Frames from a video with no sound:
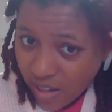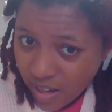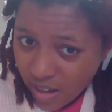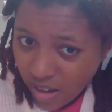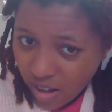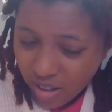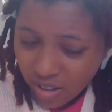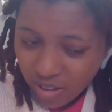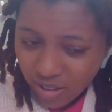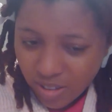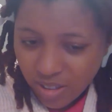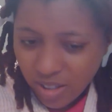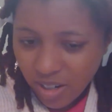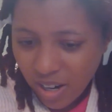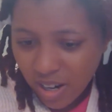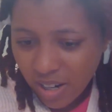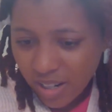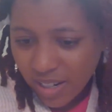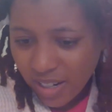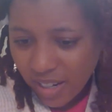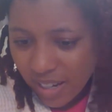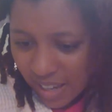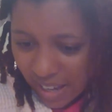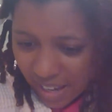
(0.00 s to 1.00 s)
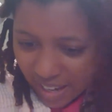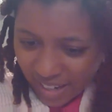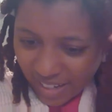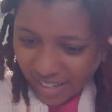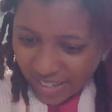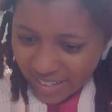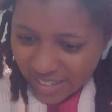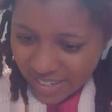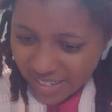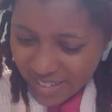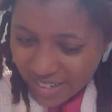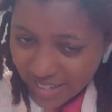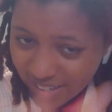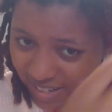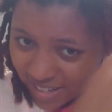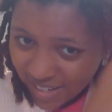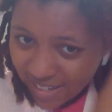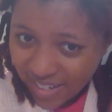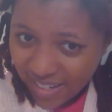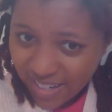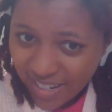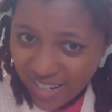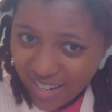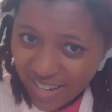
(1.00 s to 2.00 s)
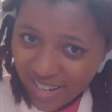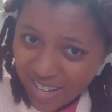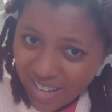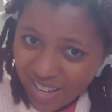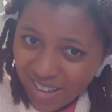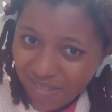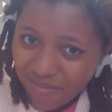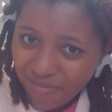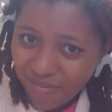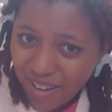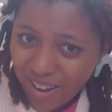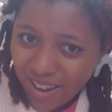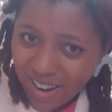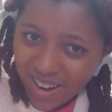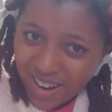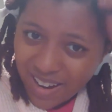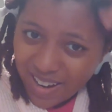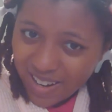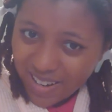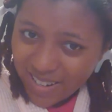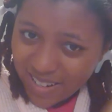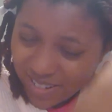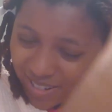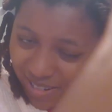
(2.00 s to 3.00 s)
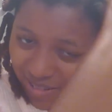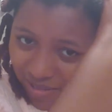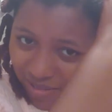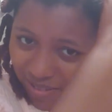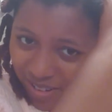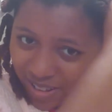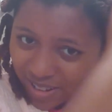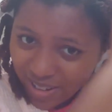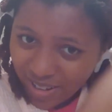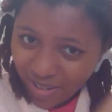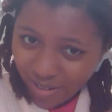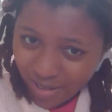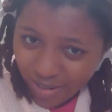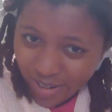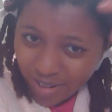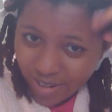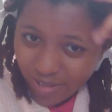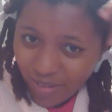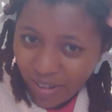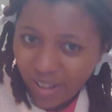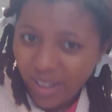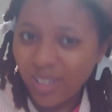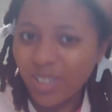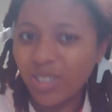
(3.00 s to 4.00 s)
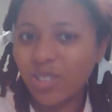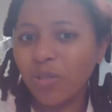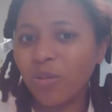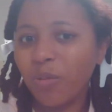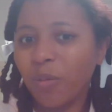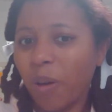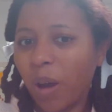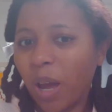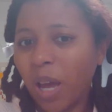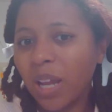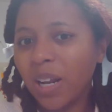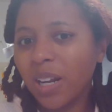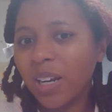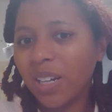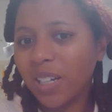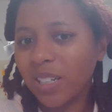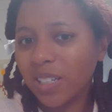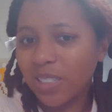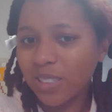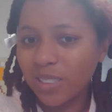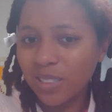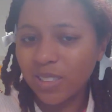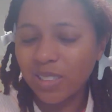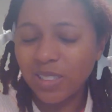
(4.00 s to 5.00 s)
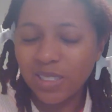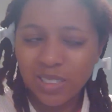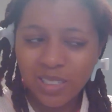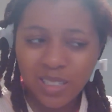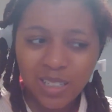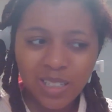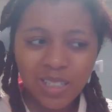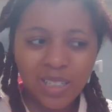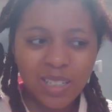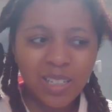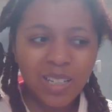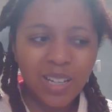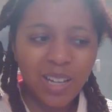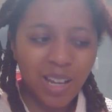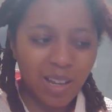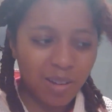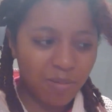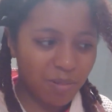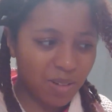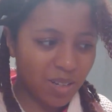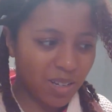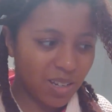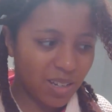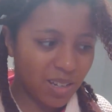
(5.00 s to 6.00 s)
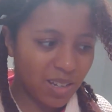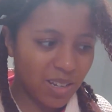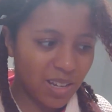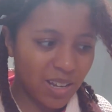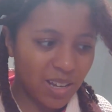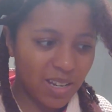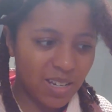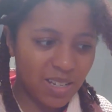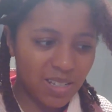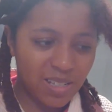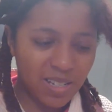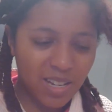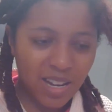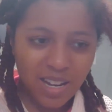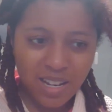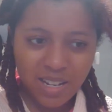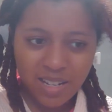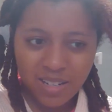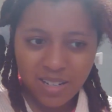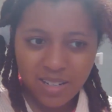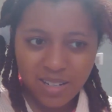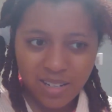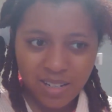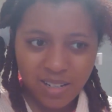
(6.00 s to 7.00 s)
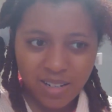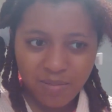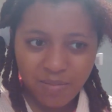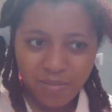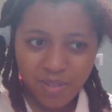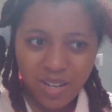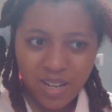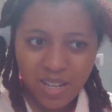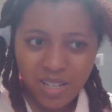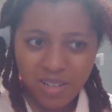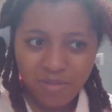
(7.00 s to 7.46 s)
Although it's hard to gauge if my hair is well coated while it's wet, because and it's not because